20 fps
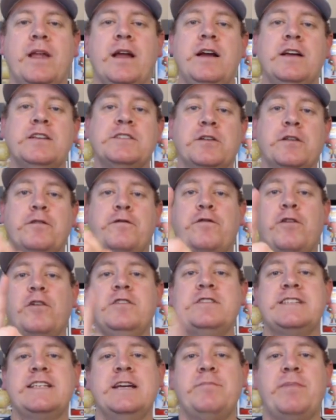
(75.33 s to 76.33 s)
So the
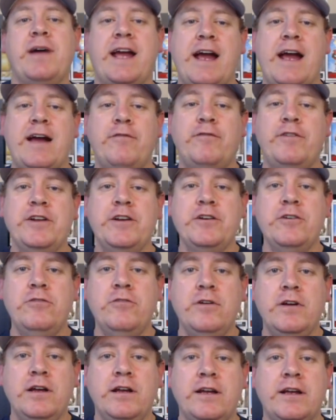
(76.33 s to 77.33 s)
first tip I have for
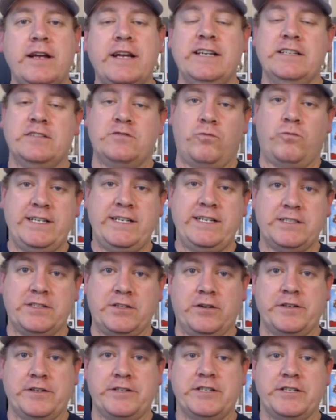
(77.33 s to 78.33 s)
you is
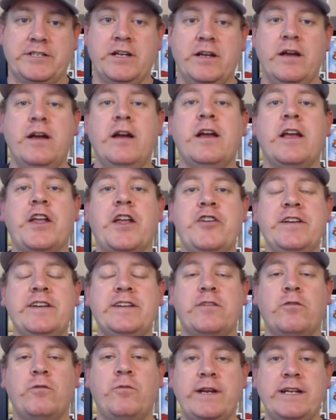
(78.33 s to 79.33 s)
research. You need
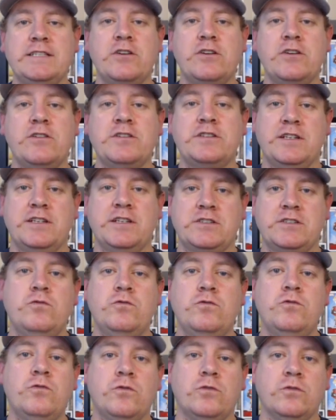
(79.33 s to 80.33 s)
to research the
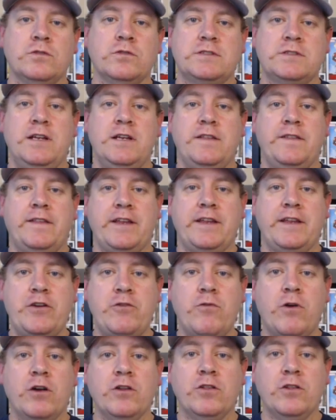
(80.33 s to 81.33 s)
schools that
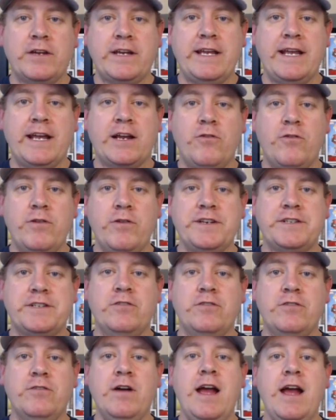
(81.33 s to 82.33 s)
you are looking at going
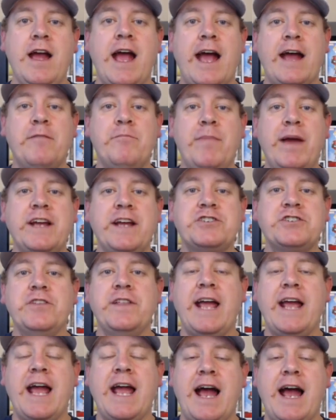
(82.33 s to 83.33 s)
to and make sure
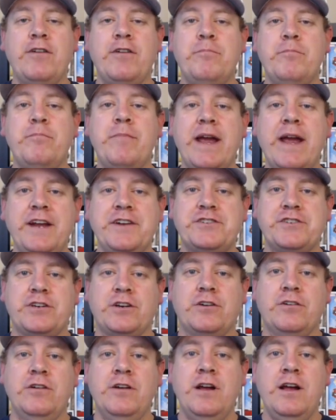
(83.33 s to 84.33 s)
they have a
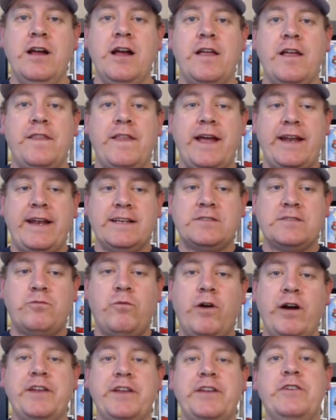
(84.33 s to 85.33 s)
major that is
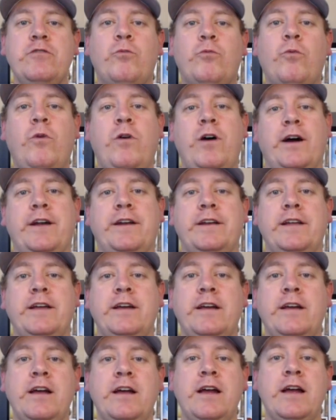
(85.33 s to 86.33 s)
what you want.
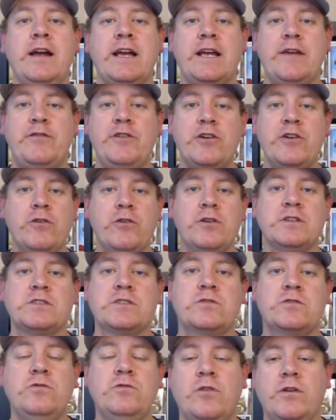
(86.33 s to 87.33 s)
If you go to a
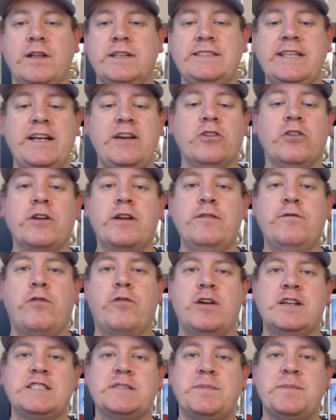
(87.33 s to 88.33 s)
school, let's say you're looking
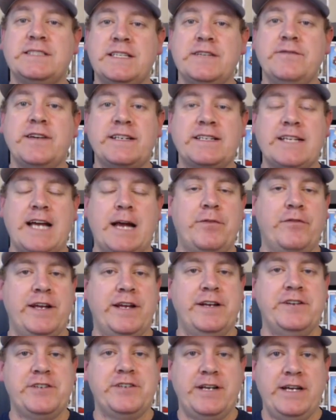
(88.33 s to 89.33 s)
for a specific type of
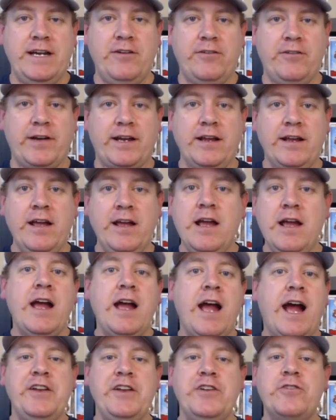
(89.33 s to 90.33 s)
engineering,
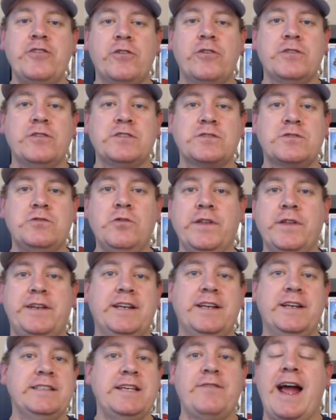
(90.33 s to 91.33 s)
and you go to a school that
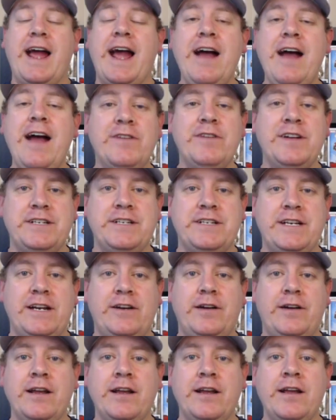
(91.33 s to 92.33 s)
doesn't even have
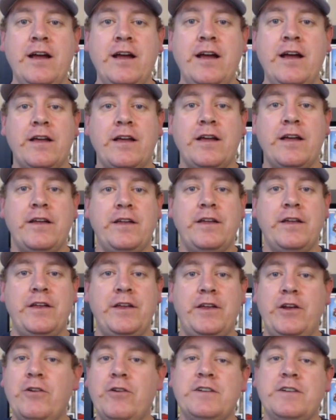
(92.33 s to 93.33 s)
engineering,
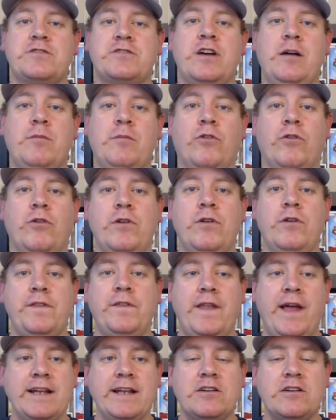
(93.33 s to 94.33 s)
you're in trouble.
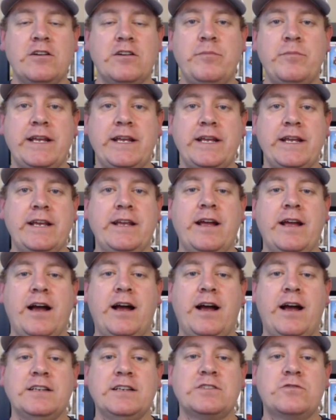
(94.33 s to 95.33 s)
That is going to be
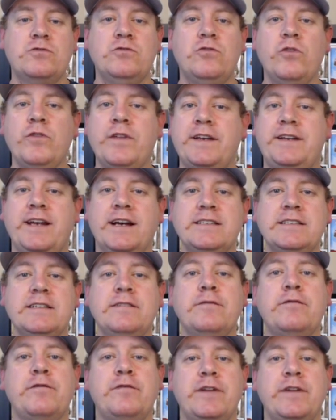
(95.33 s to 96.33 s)
a school that
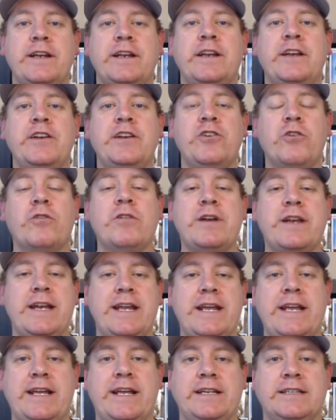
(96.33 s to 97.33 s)
doesn't fit your
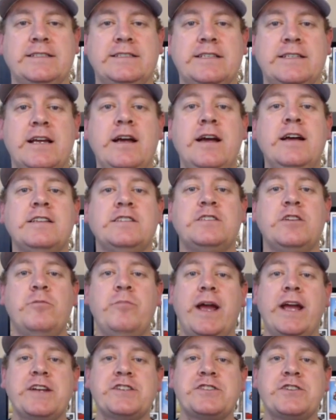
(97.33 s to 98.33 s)
needs. So
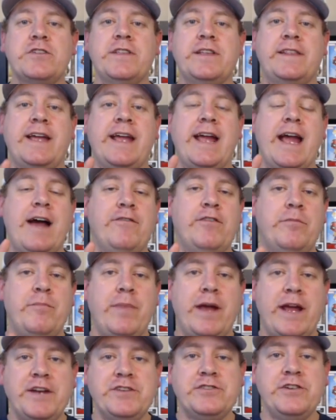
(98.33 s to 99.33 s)
make sure that they have the
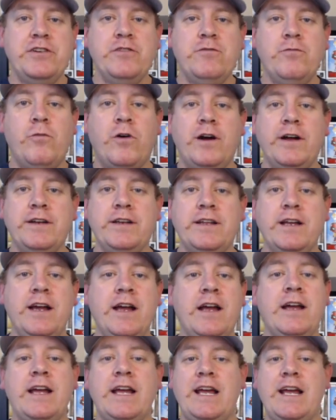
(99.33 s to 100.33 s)
major you want.
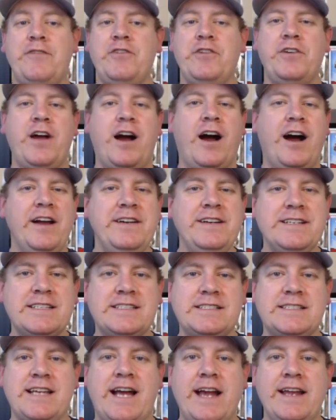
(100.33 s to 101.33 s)
If you're
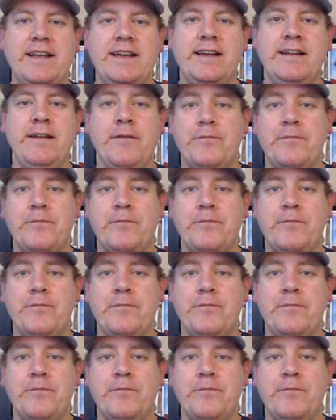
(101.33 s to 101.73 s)
undecided,